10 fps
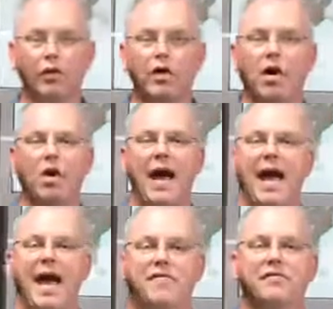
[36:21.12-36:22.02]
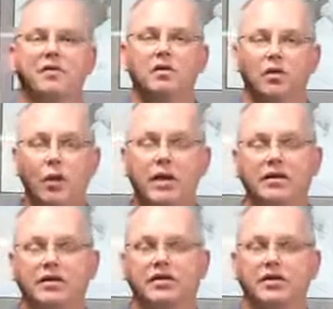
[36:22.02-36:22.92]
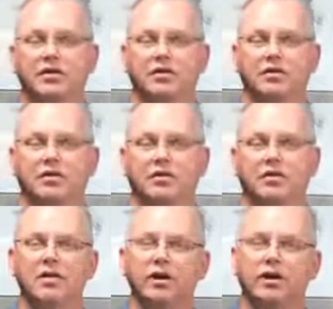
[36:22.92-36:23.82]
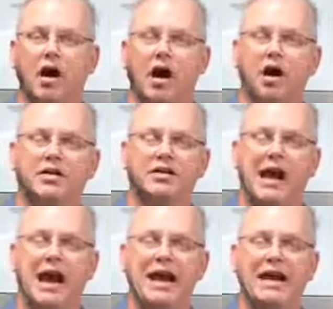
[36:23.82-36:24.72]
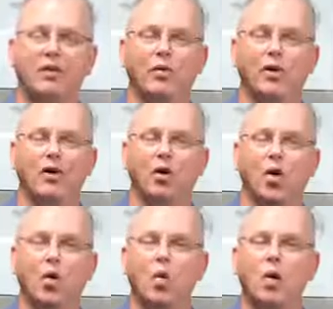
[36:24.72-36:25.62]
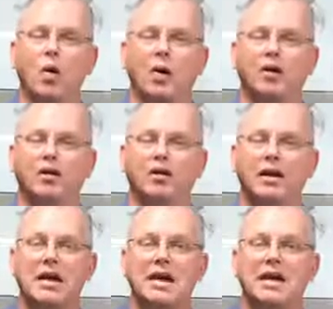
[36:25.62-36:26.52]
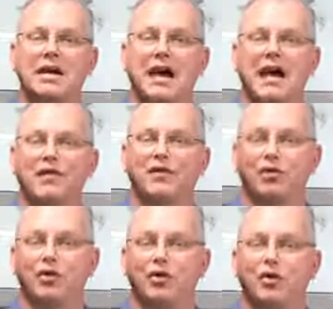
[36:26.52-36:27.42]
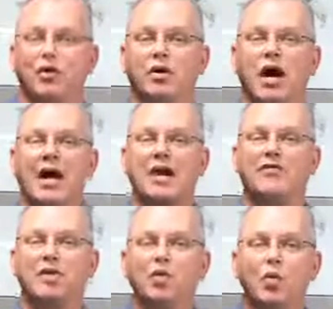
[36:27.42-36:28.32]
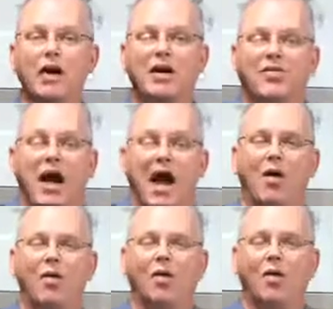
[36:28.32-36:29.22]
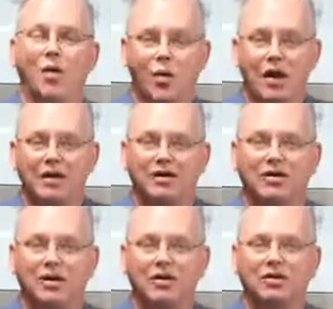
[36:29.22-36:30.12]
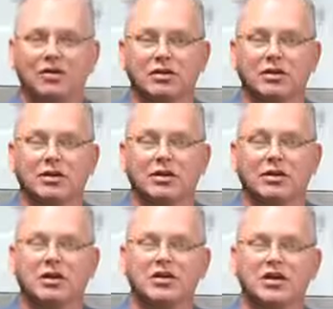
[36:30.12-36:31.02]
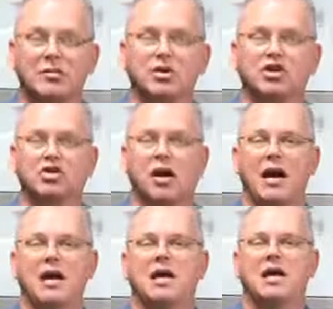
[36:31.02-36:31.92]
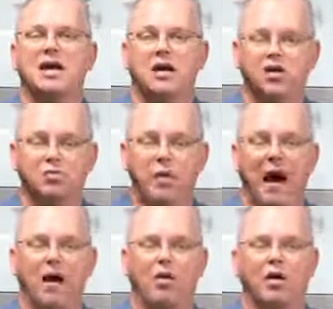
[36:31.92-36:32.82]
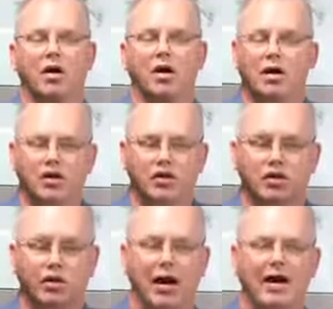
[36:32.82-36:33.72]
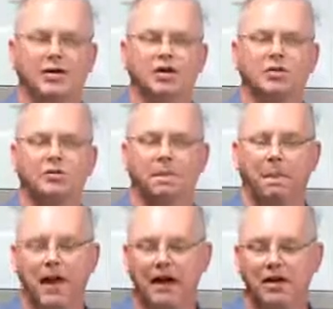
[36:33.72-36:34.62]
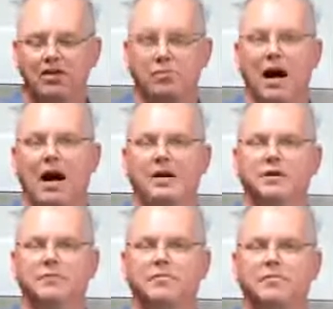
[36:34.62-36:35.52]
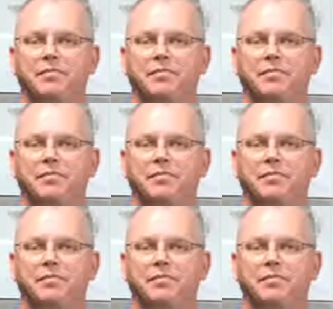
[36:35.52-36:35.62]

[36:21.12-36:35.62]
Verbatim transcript: we all have weaknesses. God can and will work in and through and even with our weaknesses, demonstrating His power, His grace, and His might.